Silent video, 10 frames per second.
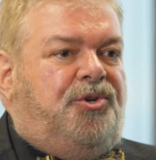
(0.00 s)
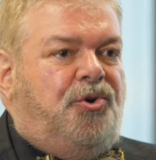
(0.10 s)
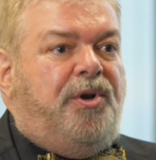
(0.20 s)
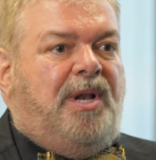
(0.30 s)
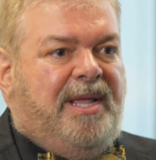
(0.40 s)

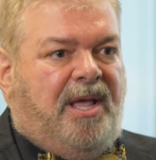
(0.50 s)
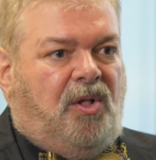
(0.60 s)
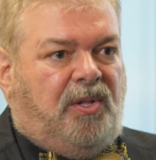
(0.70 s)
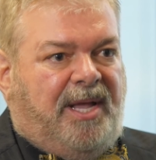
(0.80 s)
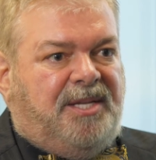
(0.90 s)
Jointly
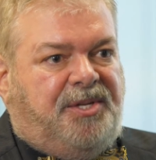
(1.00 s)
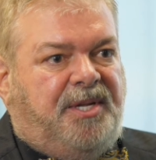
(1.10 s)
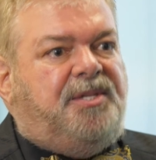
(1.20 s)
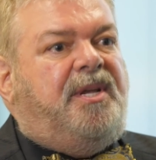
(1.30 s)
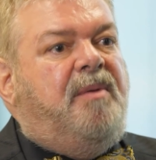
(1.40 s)
held
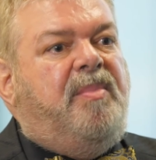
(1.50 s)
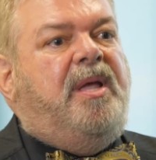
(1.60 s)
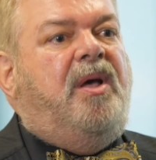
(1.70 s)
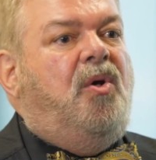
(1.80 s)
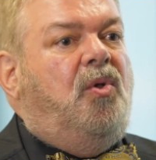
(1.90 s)
assets can be
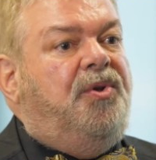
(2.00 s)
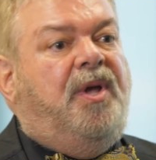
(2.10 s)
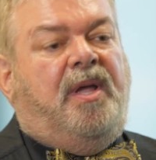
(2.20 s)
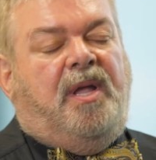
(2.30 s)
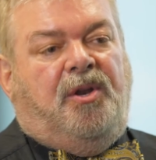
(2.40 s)
held
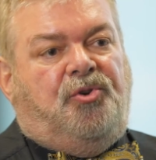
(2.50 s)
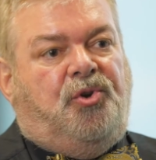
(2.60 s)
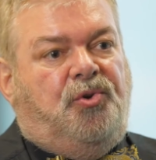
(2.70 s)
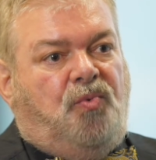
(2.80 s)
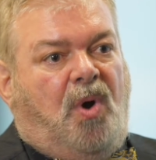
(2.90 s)
in
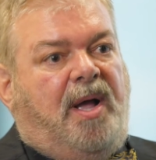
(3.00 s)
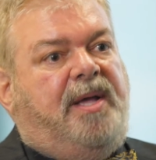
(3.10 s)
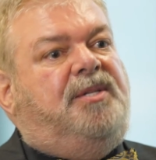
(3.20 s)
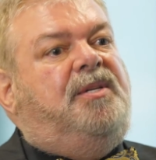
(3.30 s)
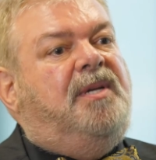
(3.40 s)
two
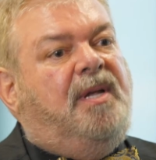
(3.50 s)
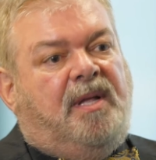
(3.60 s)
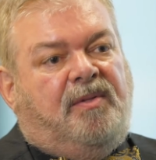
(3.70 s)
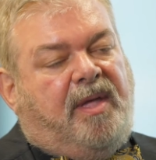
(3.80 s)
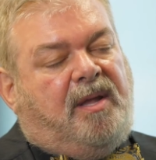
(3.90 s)
ways.
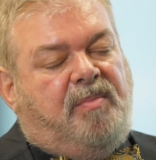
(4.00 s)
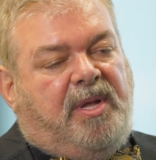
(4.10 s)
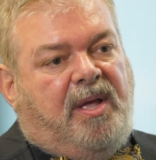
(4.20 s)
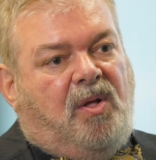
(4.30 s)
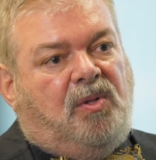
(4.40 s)
They can
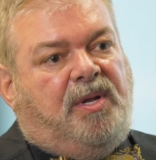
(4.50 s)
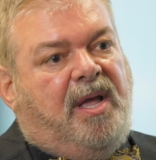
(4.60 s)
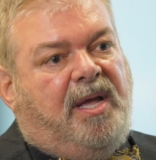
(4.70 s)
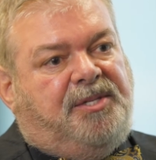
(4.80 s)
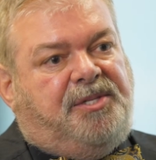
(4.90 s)
be held
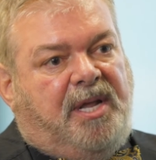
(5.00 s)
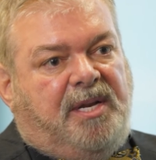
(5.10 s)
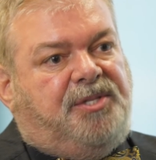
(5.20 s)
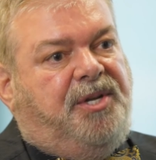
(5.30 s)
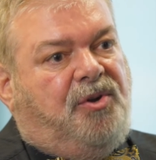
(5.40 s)
as
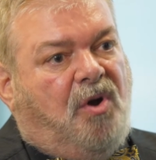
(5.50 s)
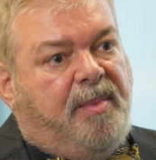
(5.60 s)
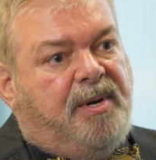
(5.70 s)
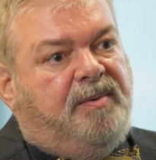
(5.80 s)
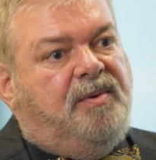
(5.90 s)
tenants in
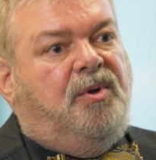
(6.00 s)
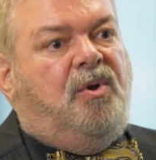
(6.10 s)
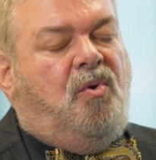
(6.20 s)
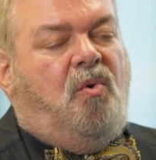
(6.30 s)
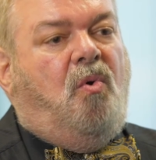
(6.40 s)
common
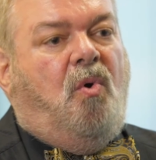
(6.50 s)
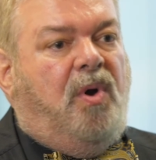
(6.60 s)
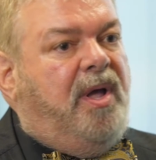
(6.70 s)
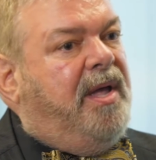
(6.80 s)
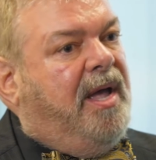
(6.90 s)
or
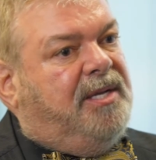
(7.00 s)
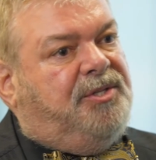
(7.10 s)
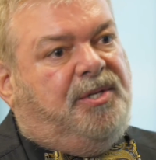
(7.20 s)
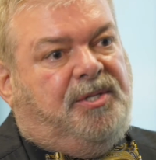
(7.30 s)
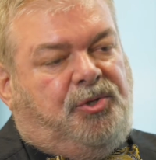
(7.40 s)

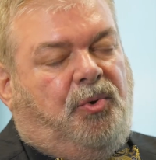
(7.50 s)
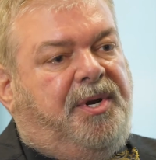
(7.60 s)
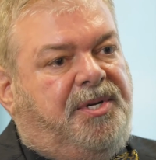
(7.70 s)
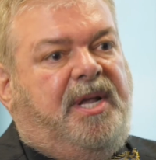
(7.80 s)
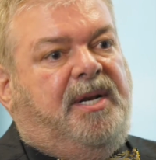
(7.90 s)
as
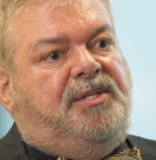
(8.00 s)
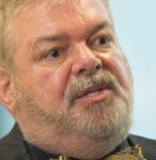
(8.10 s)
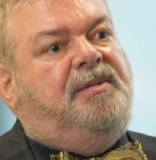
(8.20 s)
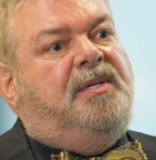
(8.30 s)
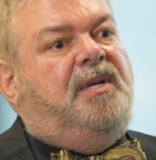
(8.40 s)
joint
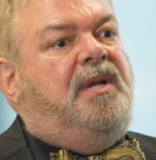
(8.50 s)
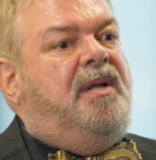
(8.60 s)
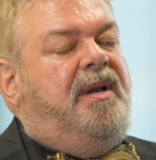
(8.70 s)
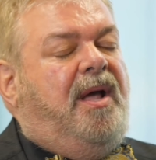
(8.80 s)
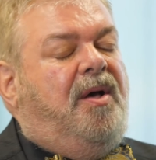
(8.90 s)
tenants.
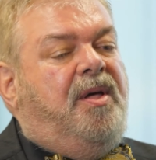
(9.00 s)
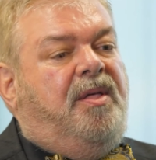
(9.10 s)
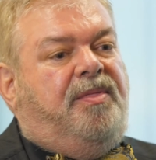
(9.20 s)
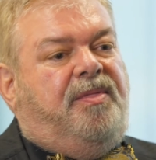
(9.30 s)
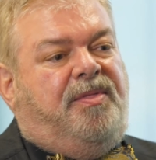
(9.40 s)
Now,
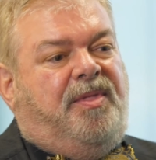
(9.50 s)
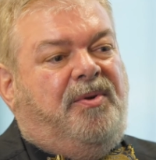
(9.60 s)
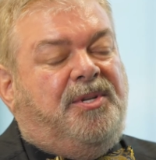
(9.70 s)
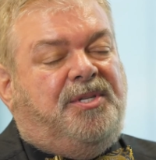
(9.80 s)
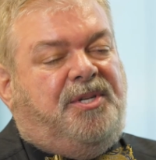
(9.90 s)

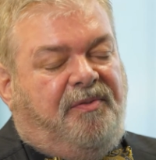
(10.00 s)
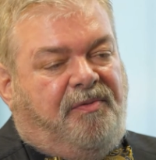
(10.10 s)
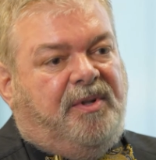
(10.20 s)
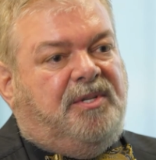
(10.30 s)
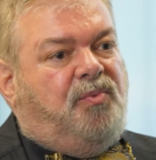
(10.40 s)
there is a
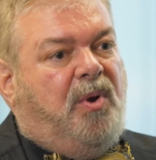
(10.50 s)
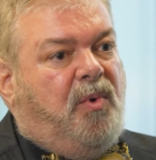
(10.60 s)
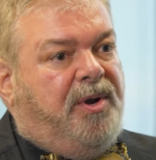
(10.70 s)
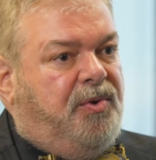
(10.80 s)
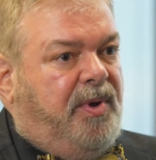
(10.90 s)
difference when
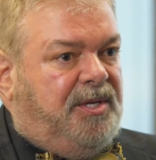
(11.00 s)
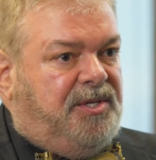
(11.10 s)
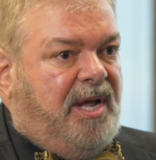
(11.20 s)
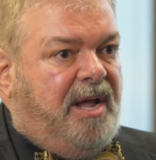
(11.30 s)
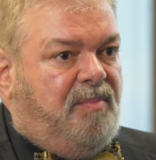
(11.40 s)
we're doing
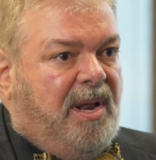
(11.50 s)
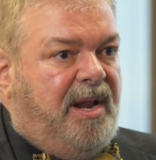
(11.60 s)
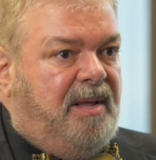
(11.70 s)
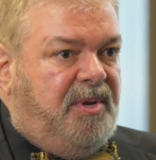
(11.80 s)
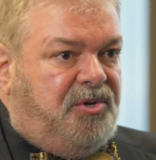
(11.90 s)
estate
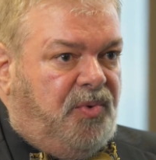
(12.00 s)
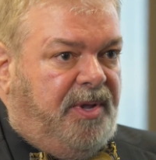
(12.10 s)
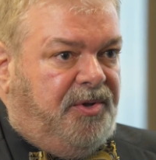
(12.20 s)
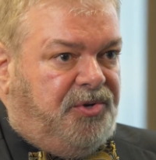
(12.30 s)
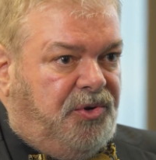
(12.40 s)
planning
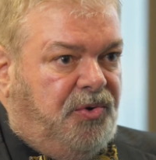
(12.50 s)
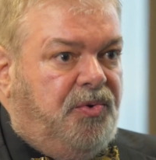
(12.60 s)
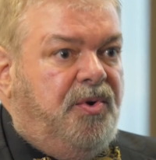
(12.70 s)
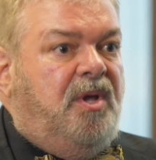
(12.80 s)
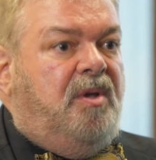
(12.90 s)
between the
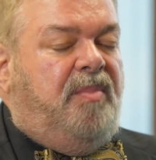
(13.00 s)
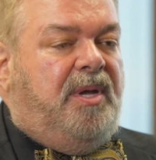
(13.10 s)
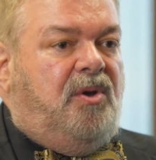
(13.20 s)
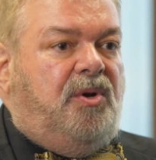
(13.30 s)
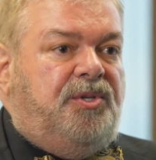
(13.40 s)
two,
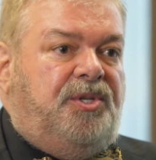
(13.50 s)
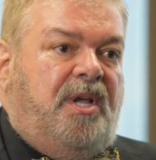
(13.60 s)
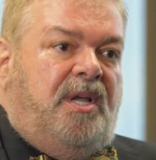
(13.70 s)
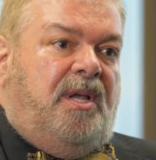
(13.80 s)
because